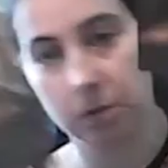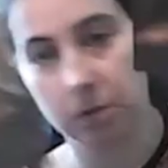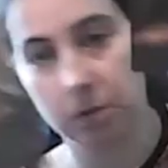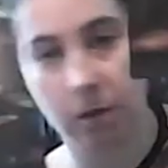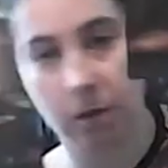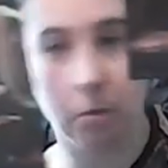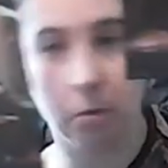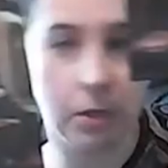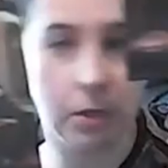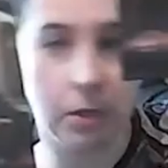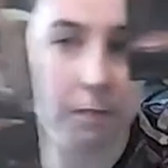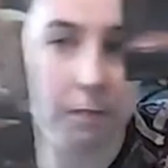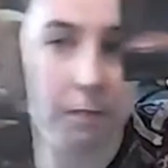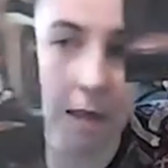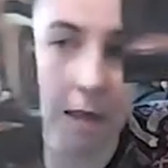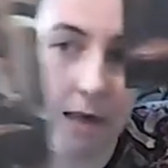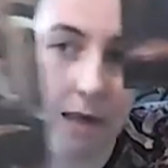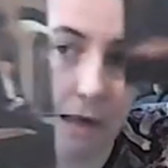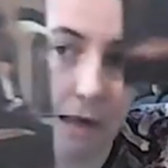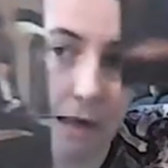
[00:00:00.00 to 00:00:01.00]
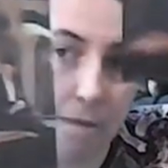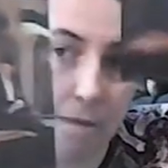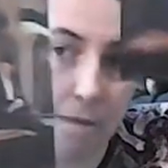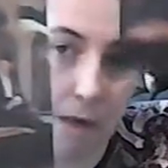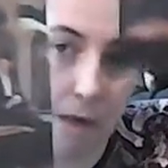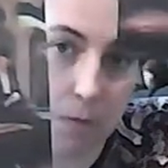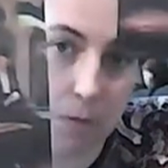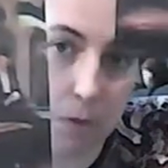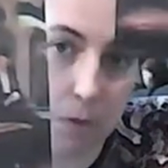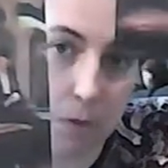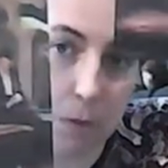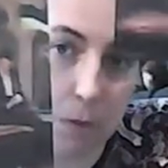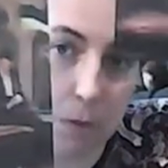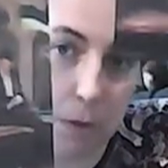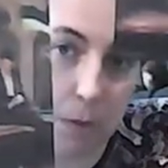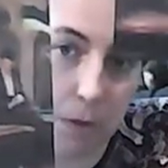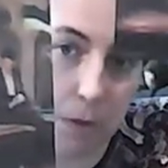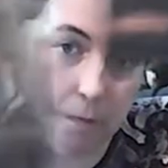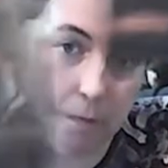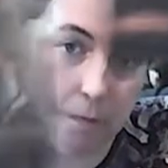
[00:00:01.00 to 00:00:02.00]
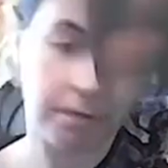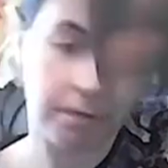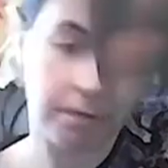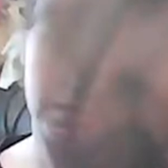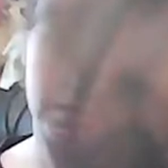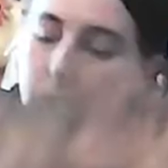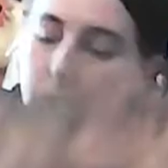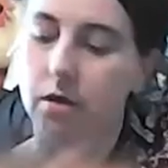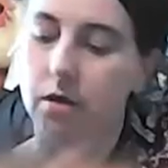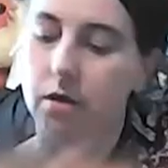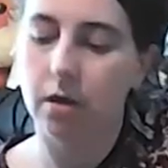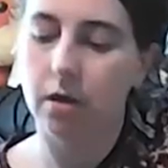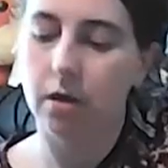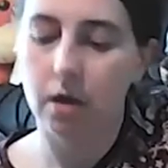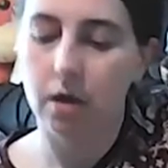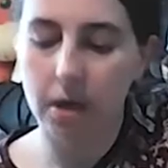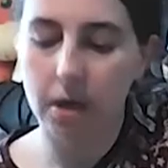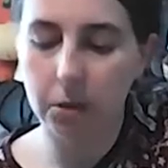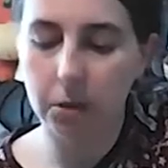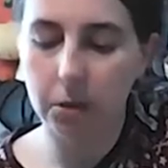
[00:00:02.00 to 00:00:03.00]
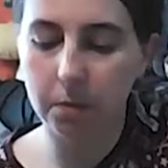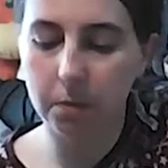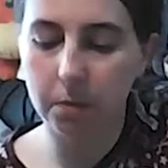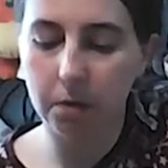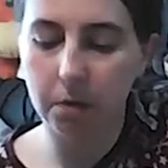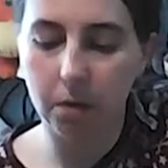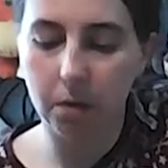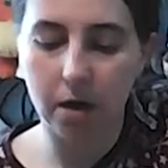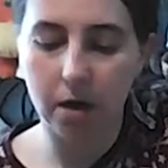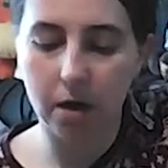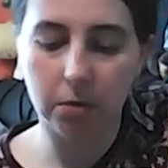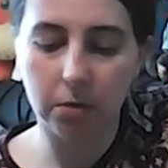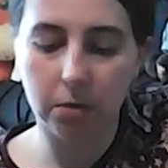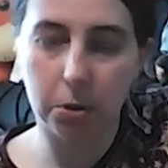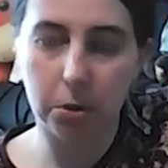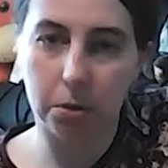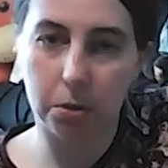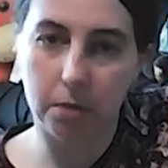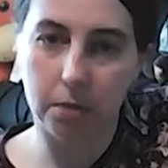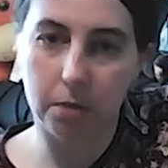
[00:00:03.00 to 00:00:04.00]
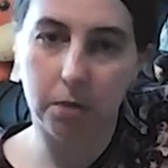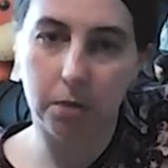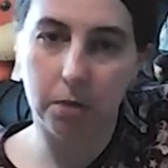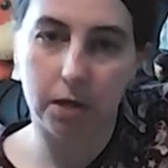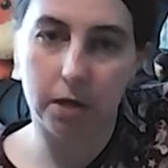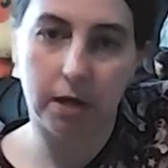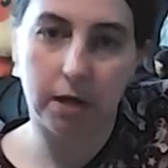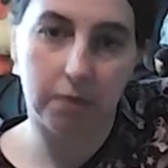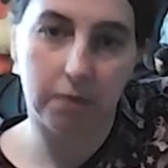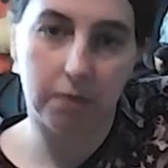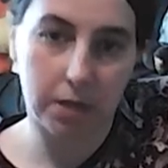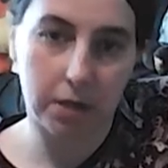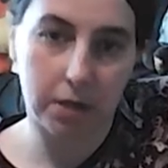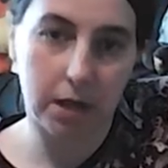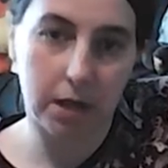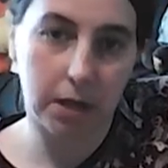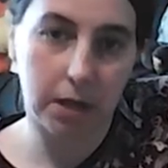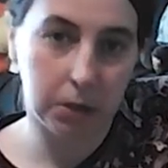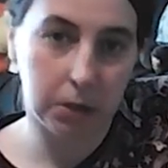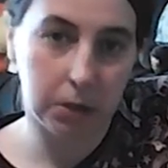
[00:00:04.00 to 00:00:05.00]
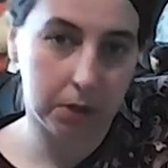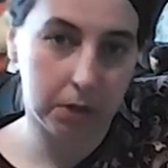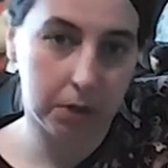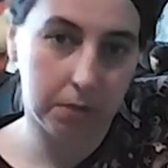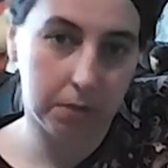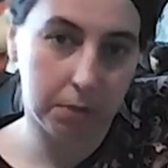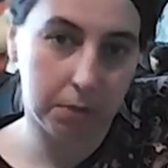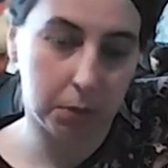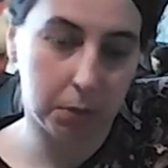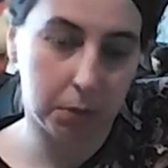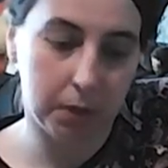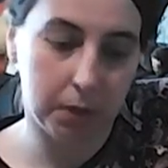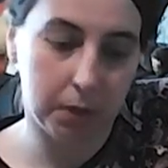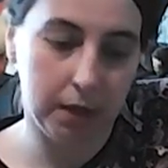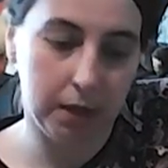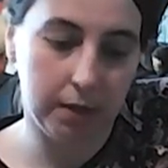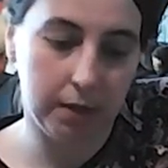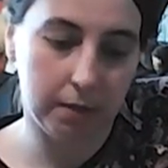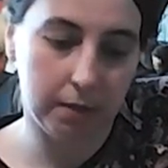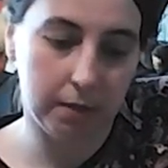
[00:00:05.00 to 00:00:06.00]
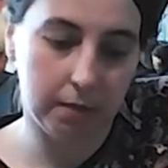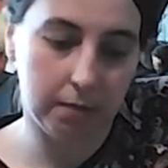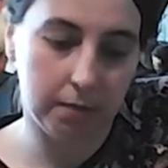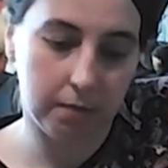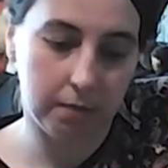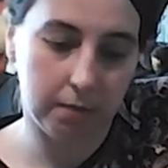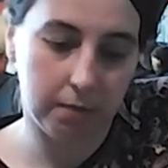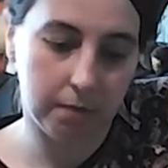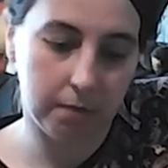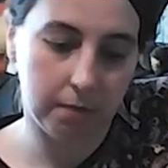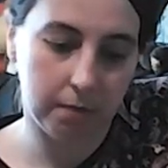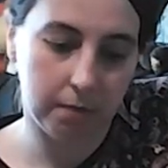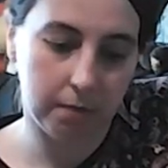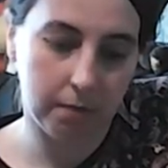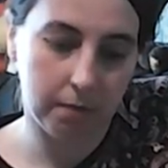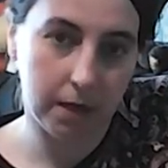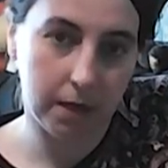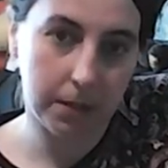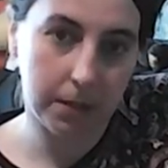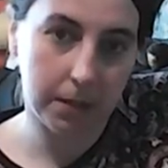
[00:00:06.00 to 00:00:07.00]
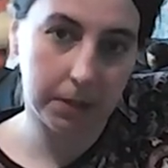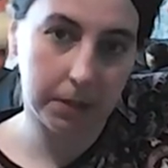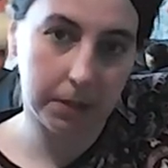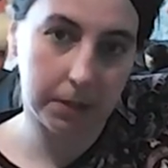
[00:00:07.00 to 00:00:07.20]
are what he's mainly famous for. It took me a while to try and work out the connection between this